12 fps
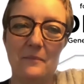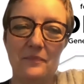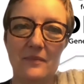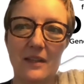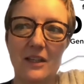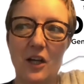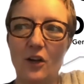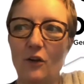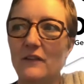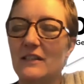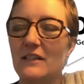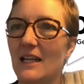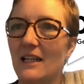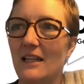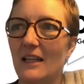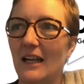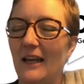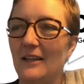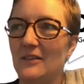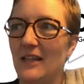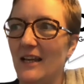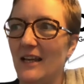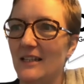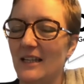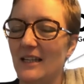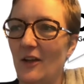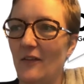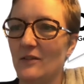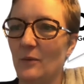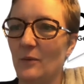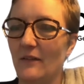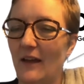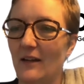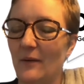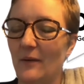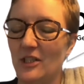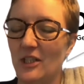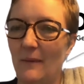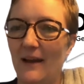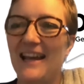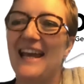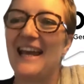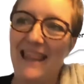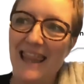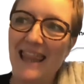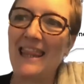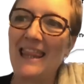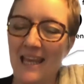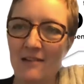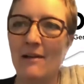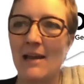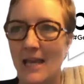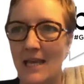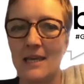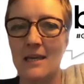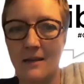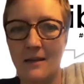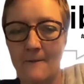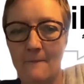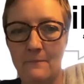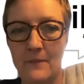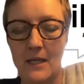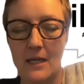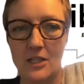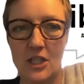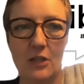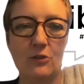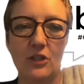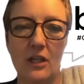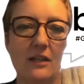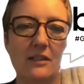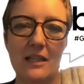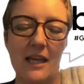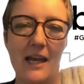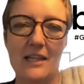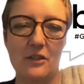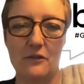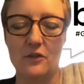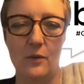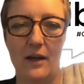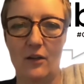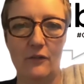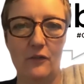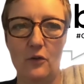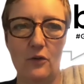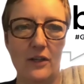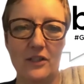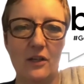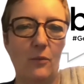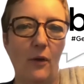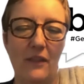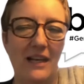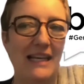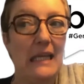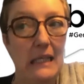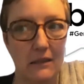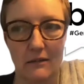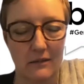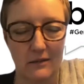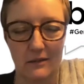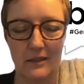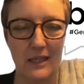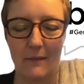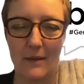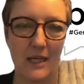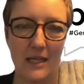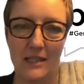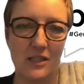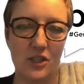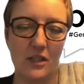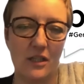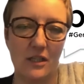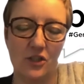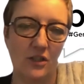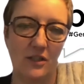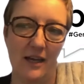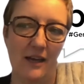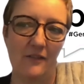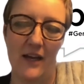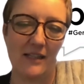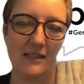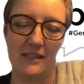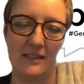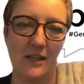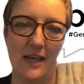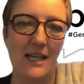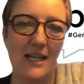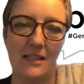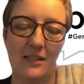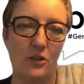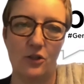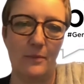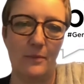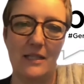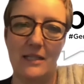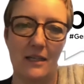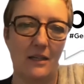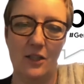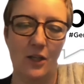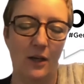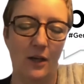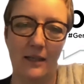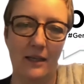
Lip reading: You know, and obviously, like you say, you know, there's one of that question about, in theory, children under the age of 12, or I don't know what the legal limit is, shouldn't have access to any social media, you know, like,